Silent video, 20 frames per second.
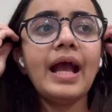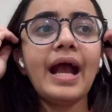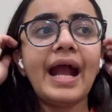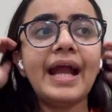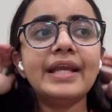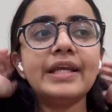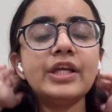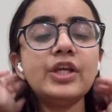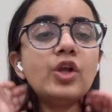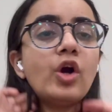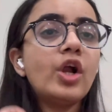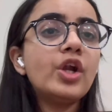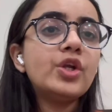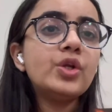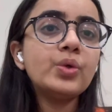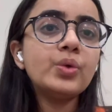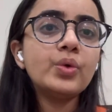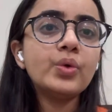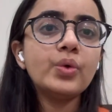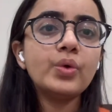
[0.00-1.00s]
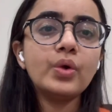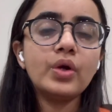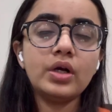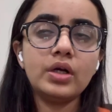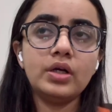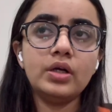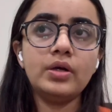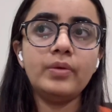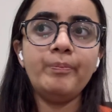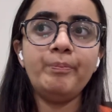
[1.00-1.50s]
I did not do
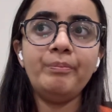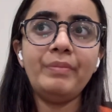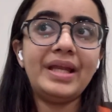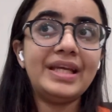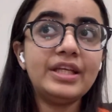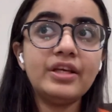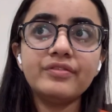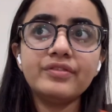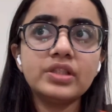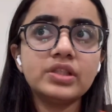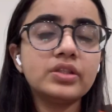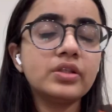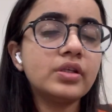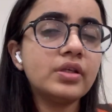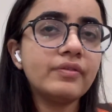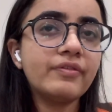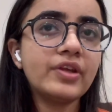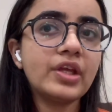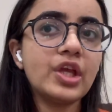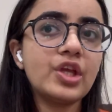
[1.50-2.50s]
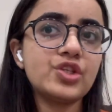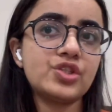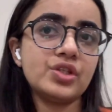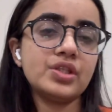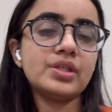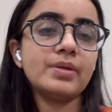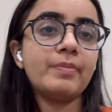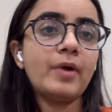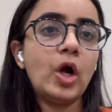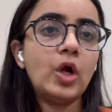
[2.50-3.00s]
many of the
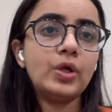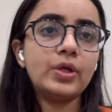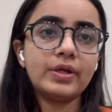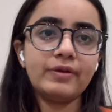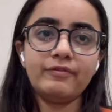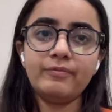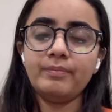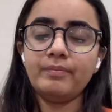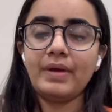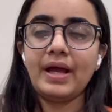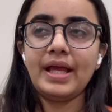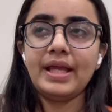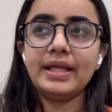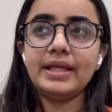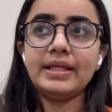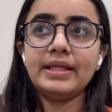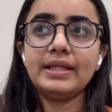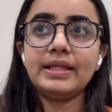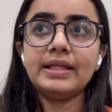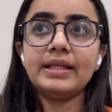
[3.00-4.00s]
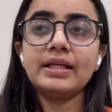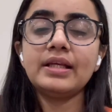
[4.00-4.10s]
certifications about my